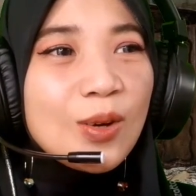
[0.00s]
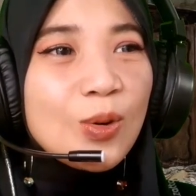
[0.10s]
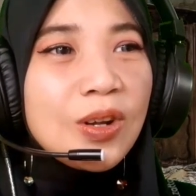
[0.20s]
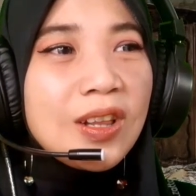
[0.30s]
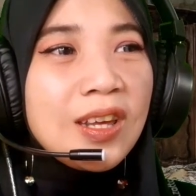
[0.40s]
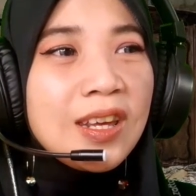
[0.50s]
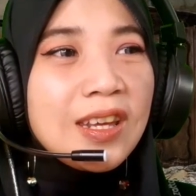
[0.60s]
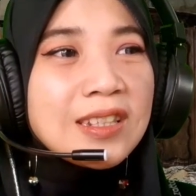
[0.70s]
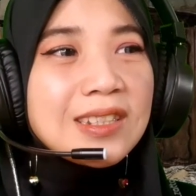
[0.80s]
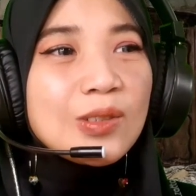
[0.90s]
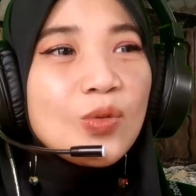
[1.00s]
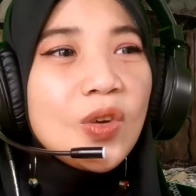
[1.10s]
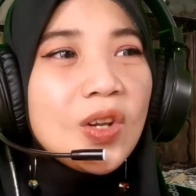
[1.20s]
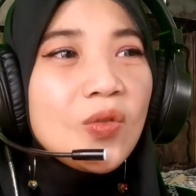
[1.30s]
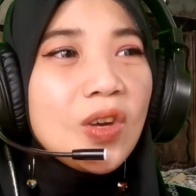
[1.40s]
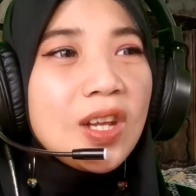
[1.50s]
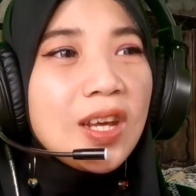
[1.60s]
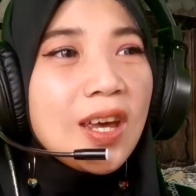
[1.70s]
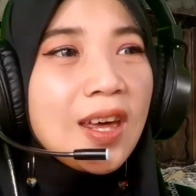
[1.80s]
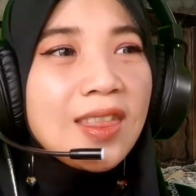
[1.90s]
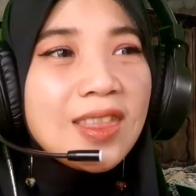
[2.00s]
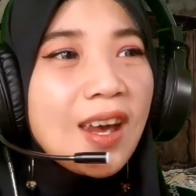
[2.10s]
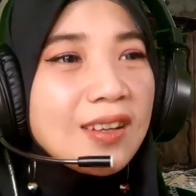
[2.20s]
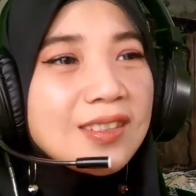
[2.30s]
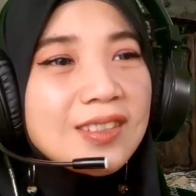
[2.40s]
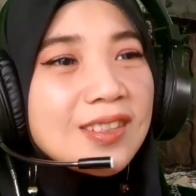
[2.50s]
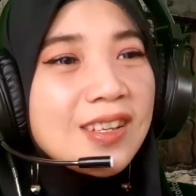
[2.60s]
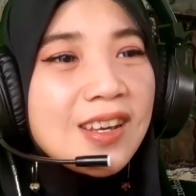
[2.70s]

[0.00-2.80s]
really it's very nice.